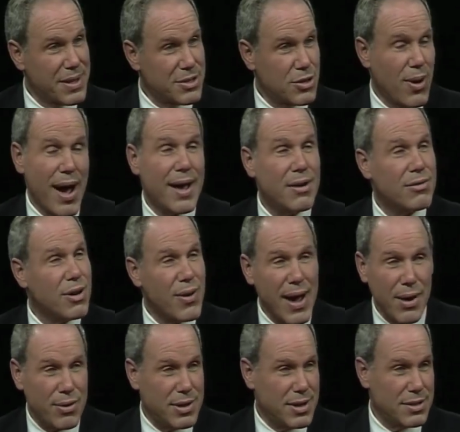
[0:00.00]
So I don't know
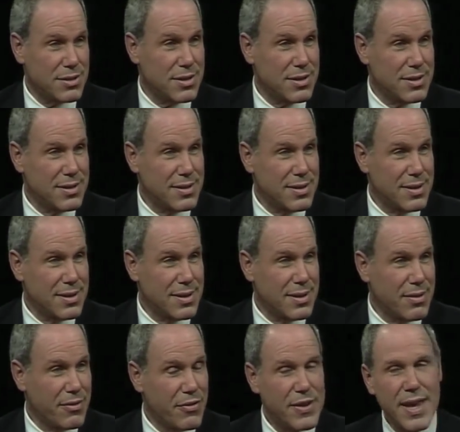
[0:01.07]
how he does it.
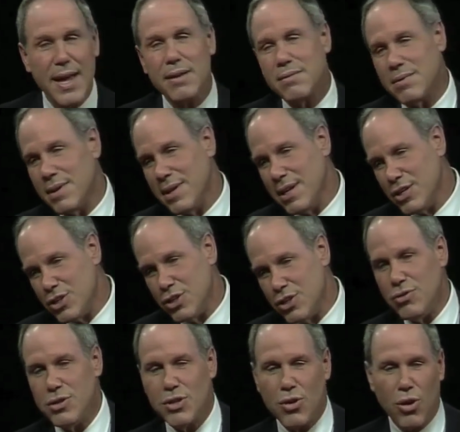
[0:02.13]
Forget the
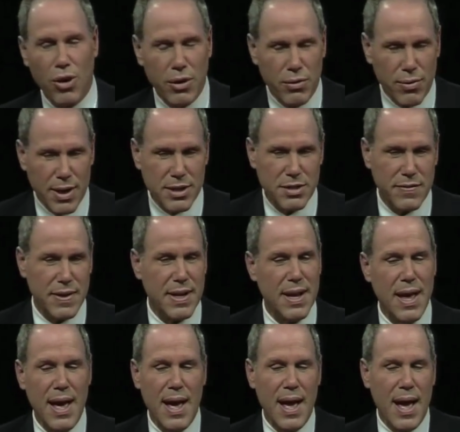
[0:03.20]
issues and all the rest of it.
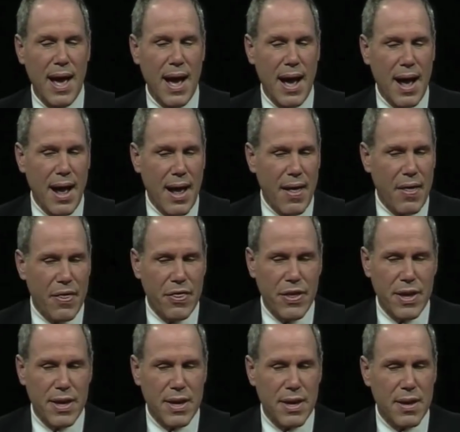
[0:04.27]

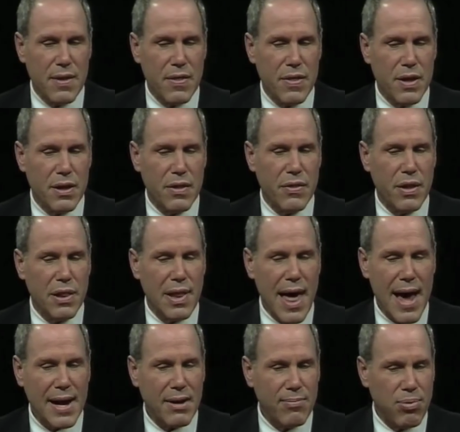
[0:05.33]
The
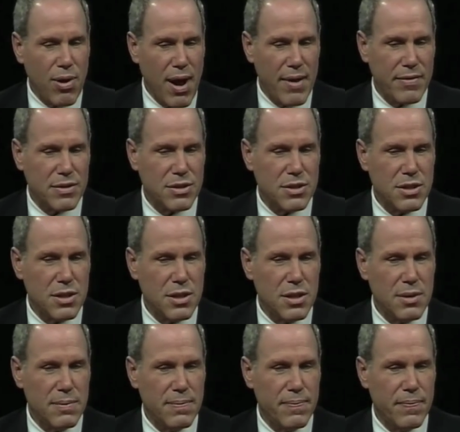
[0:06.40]
lack of
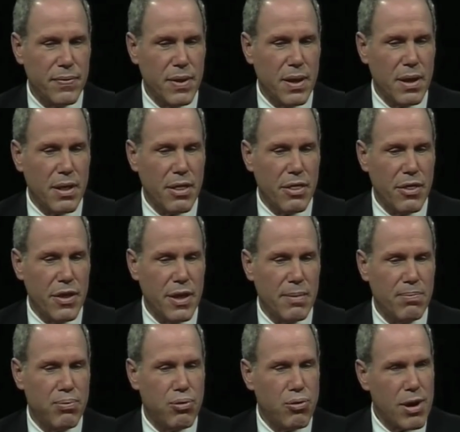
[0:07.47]
privacy,
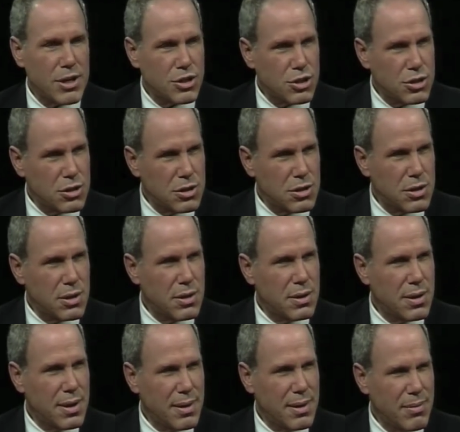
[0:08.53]
the pressure.
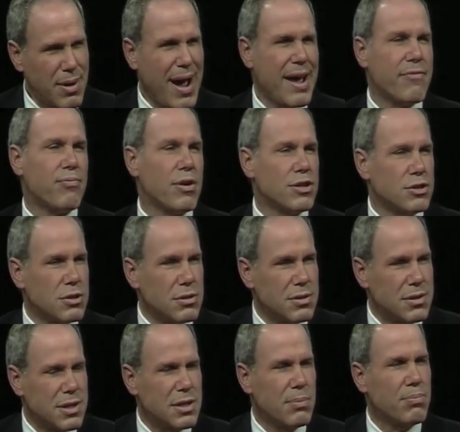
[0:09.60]
I mean, I have pressure.
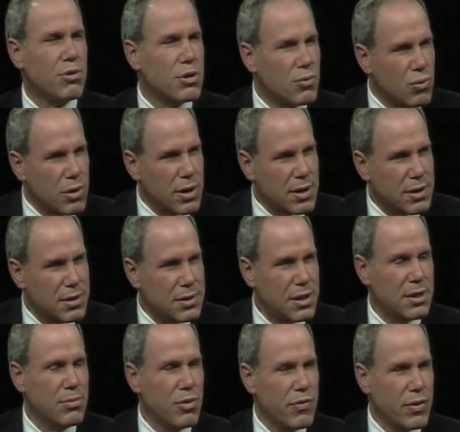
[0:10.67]
Did the book work?
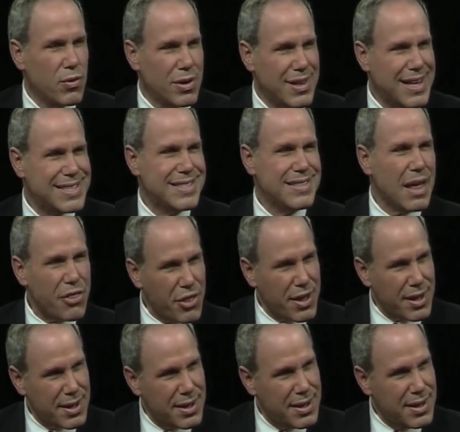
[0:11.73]
Did the movie work? That's
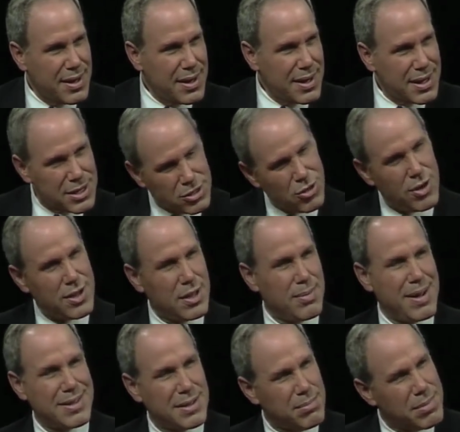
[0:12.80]
nothing. He's talking
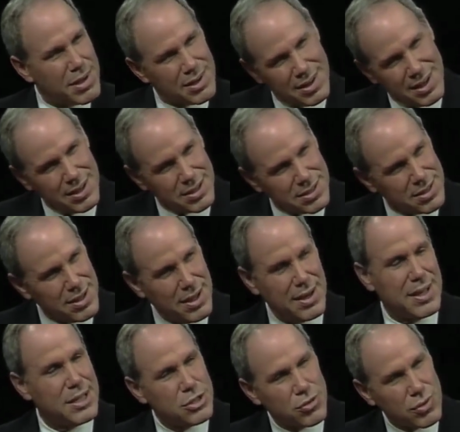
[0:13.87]
about the Middle East
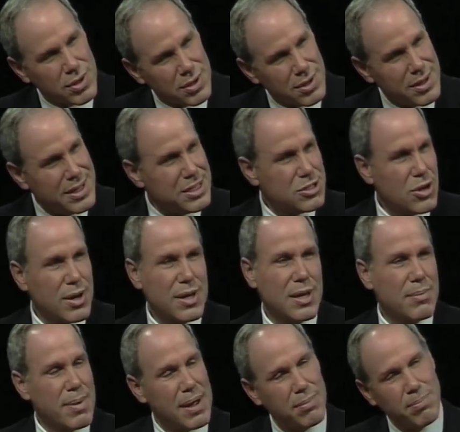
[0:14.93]
and Israel, and he's
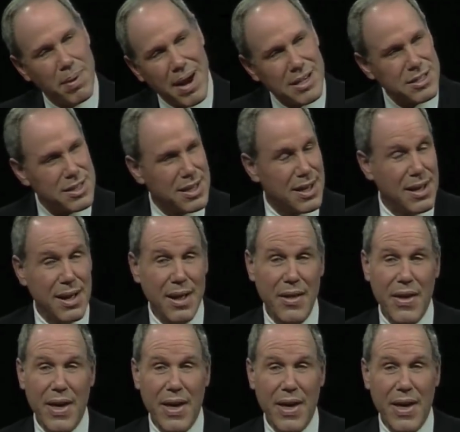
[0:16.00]
talking about Bosnia,